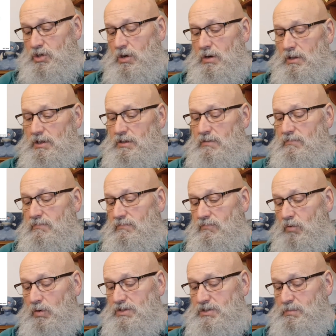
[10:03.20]
Charlie,
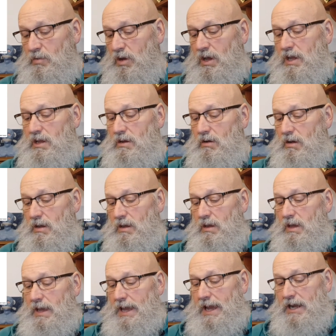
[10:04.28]
voiced by
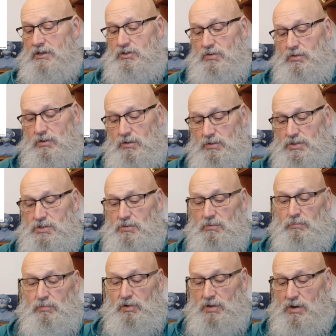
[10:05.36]
actor Herschel
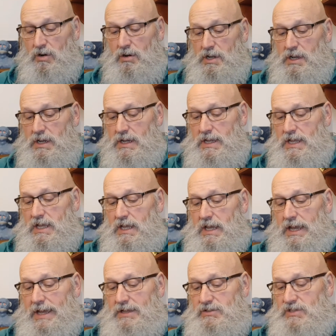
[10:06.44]
Bernardi,
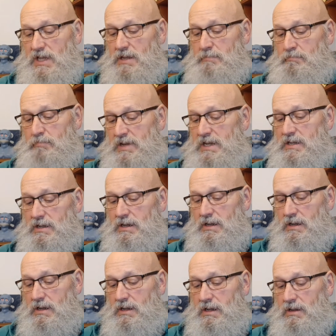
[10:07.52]
as a
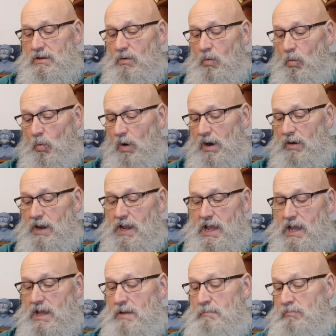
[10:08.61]
beatnik wearing
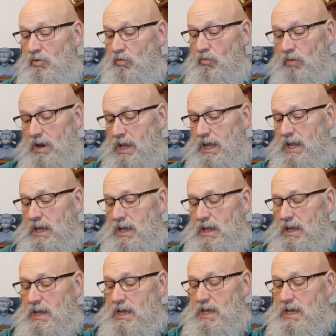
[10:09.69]
a beret
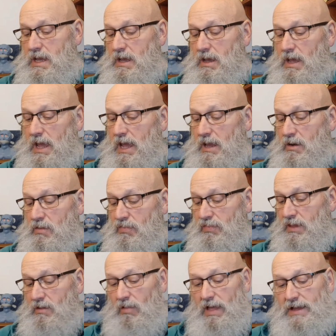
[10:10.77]
and
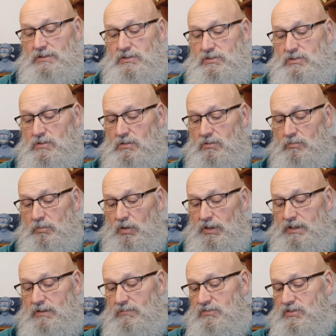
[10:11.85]
thick glasses who
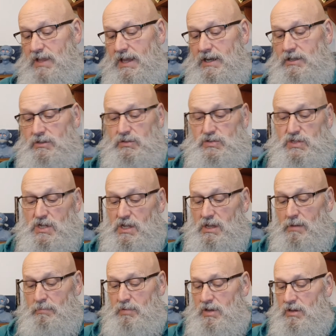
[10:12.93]
believes that his
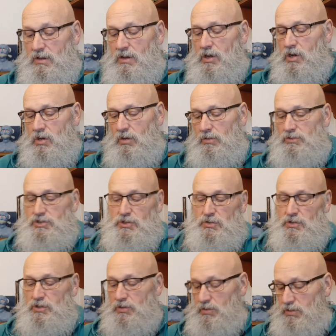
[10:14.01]
hip,
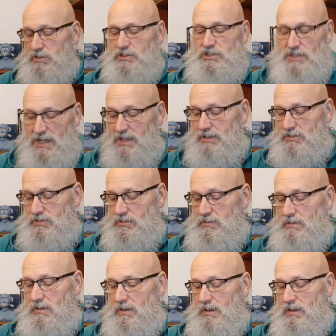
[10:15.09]
cultured good taste